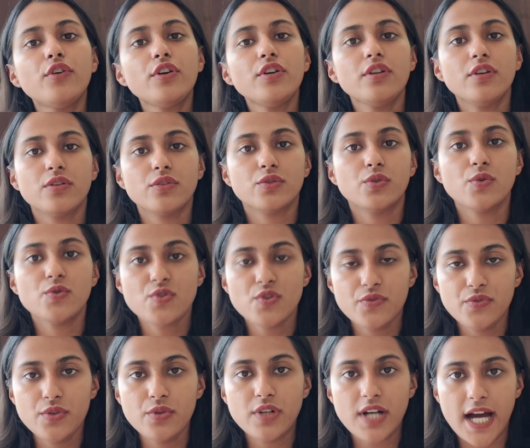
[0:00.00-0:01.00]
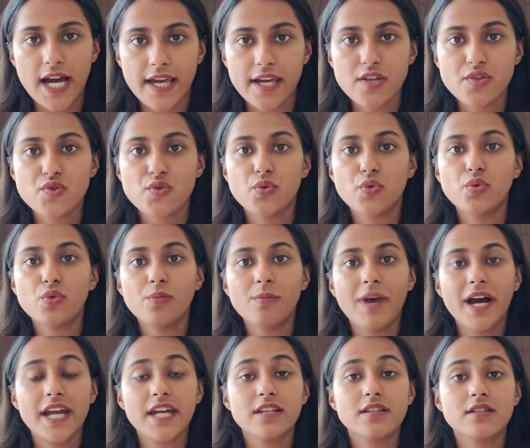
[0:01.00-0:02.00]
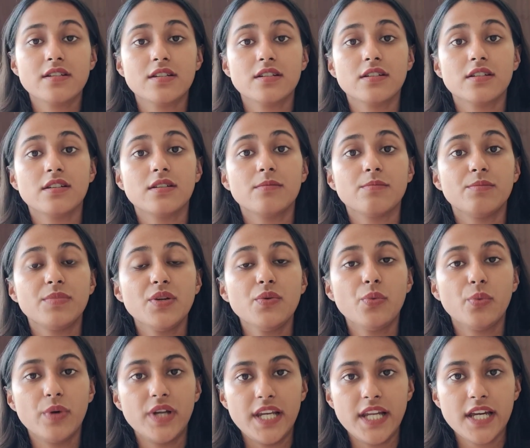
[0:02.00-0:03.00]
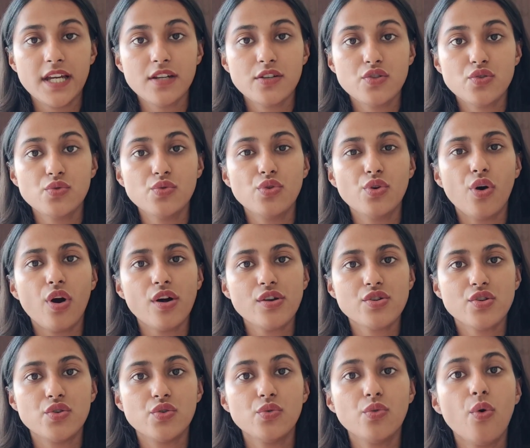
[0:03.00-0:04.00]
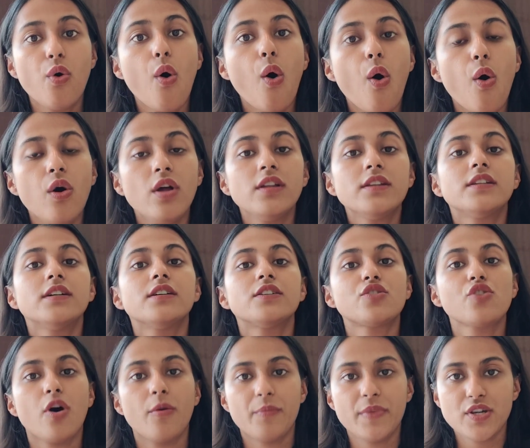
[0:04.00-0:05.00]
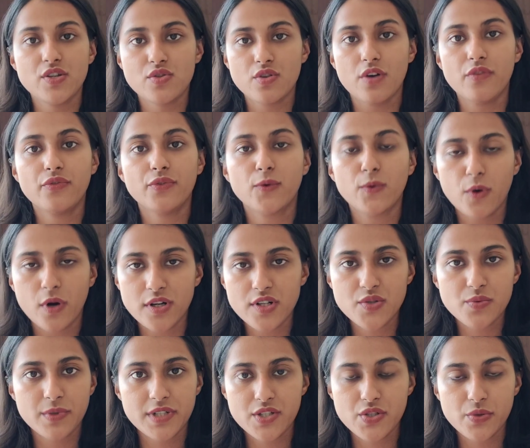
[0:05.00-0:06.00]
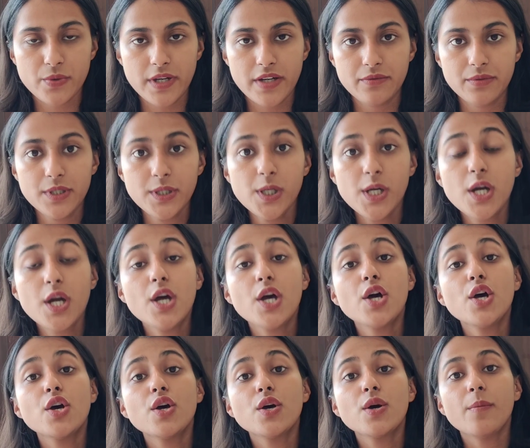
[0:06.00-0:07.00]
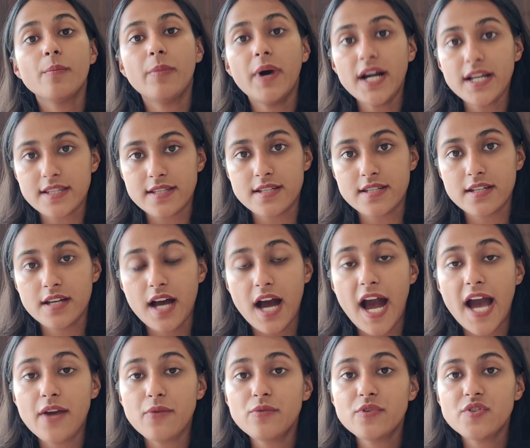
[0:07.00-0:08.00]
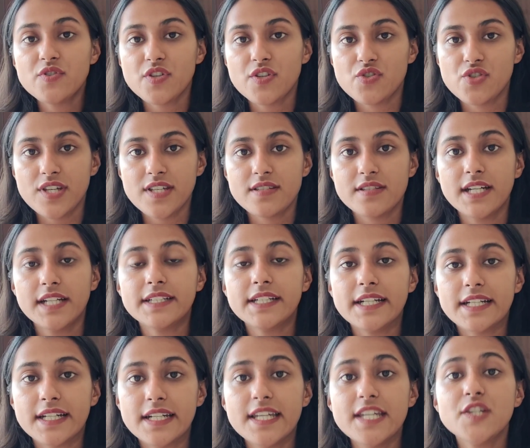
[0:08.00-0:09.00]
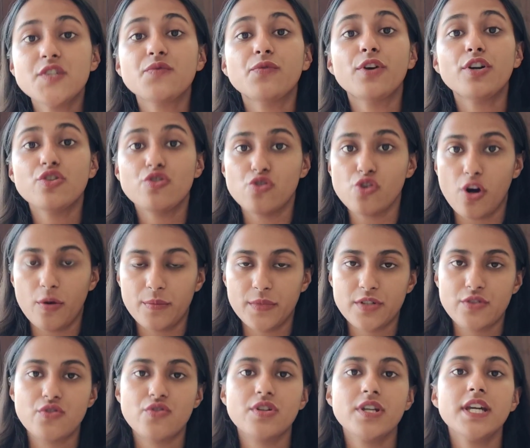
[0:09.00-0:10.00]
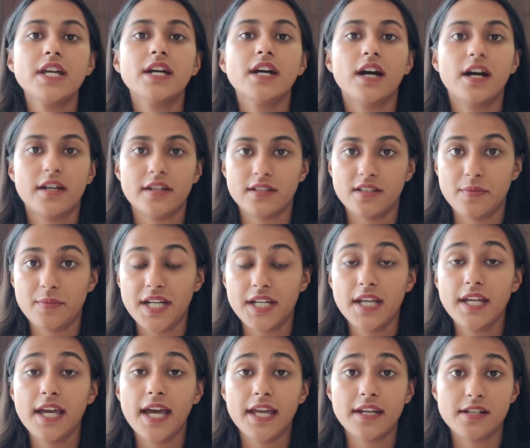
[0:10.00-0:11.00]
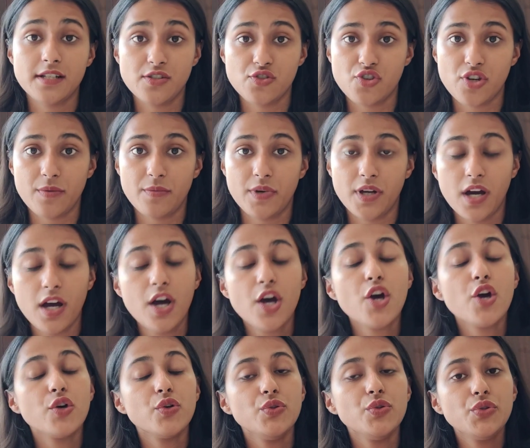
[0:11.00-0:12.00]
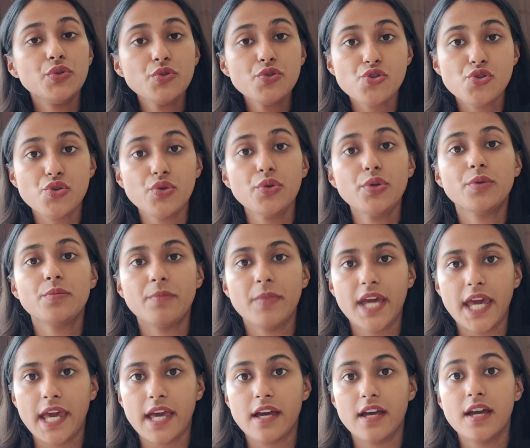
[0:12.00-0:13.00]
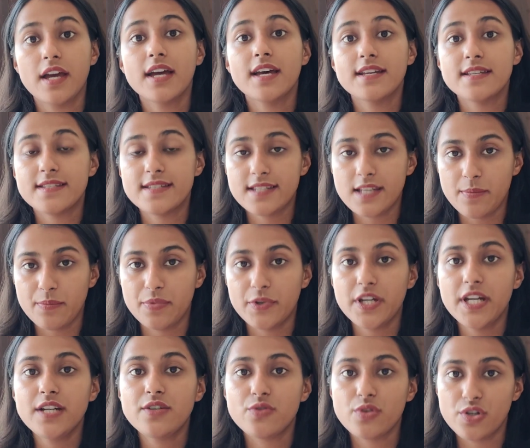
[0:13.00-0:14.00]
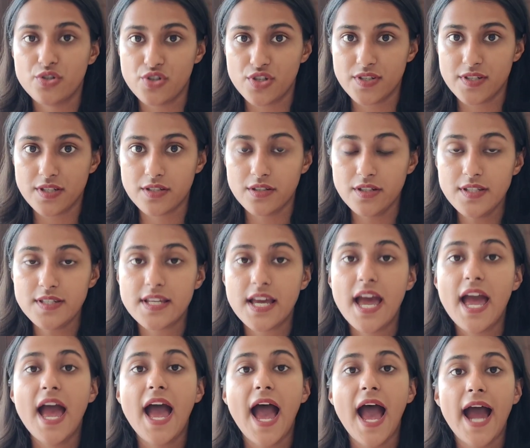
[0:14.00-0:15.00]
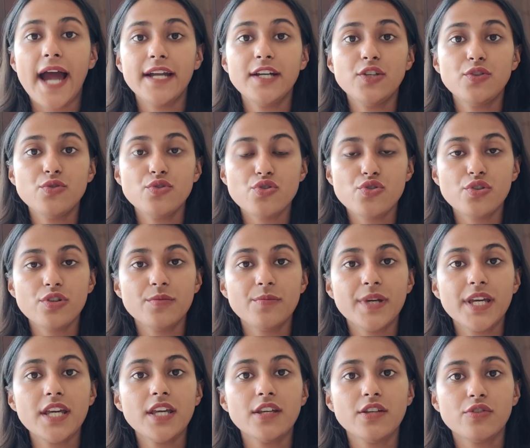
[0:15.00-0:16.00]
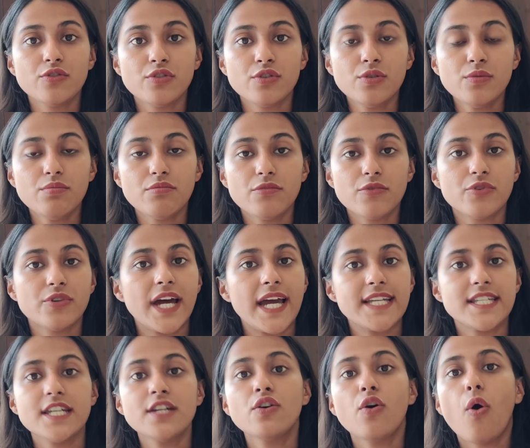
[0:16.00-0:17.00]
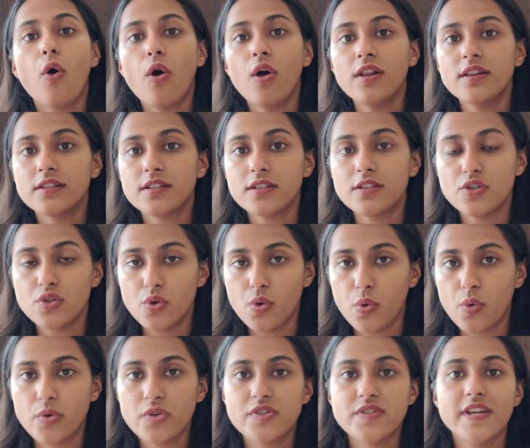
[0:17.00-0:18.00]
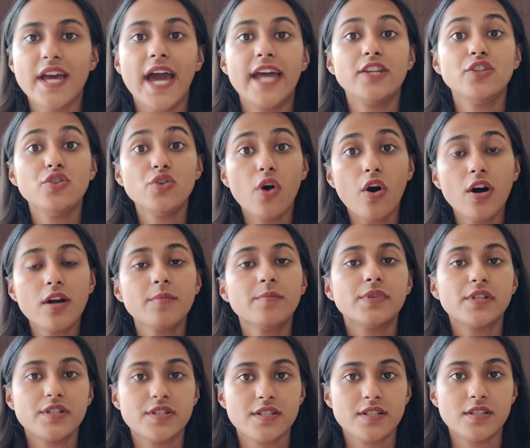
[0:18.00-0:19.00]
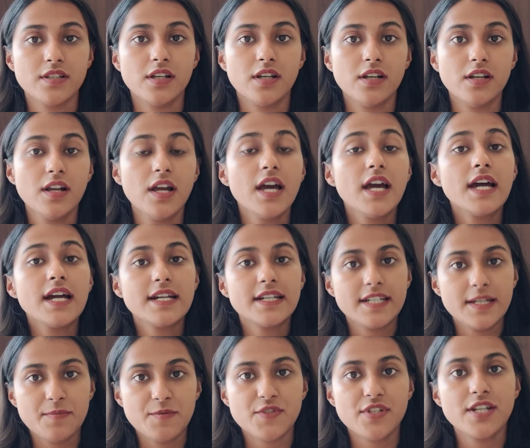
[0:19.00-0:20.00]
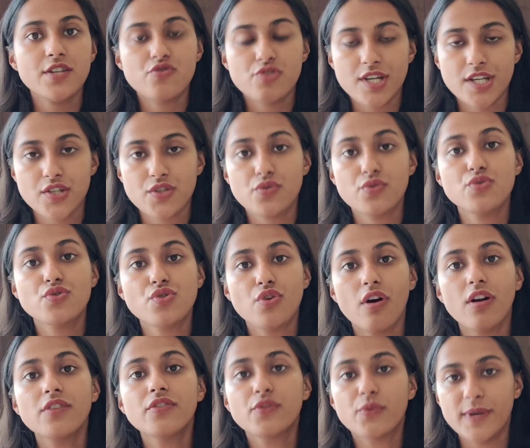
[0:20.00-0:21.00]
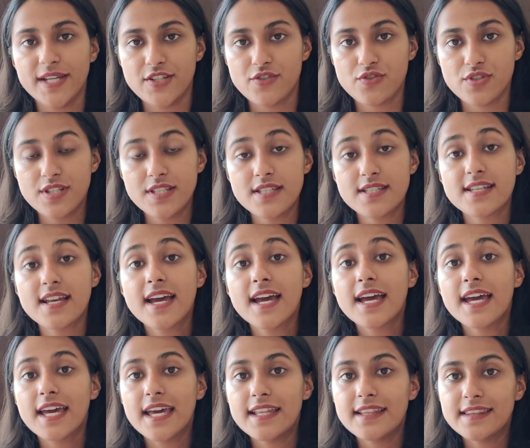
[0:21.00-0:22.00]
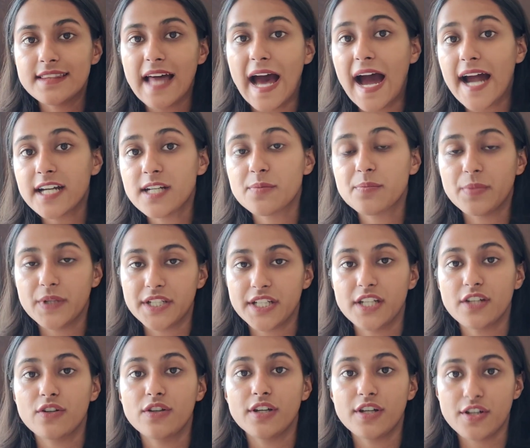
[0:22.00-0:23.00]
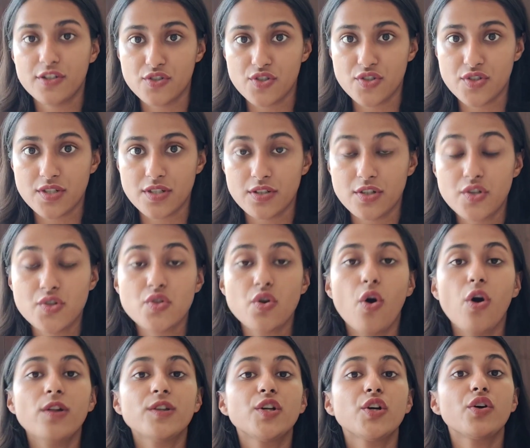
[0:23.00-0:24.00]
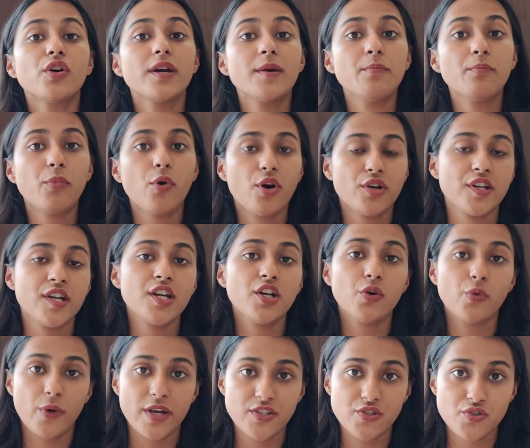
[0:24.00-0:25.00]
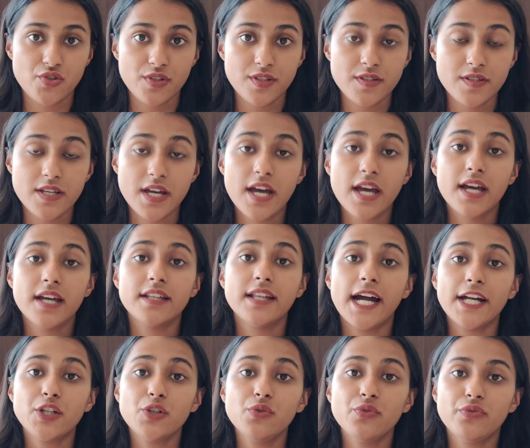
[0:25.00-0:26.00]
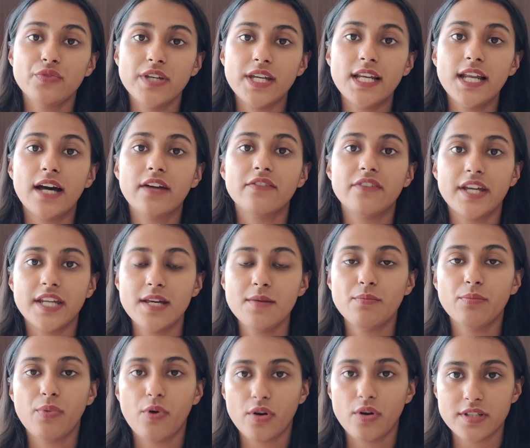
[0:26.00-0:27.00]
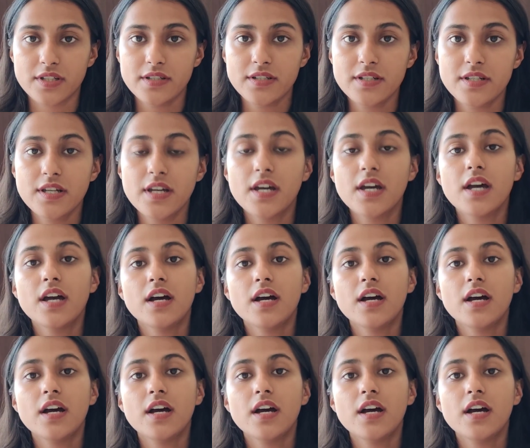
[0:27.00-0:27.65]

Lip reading: for those of you guys who might be willing to not do all the topics of quants whatsoever, but I would suggest that at least for geometry, arithmetic and algebra, you should make separate registers, and you should be, writing all the notes and your personal tips and tricks to solve questions in that particular registers, all the important questions that you feel are very important,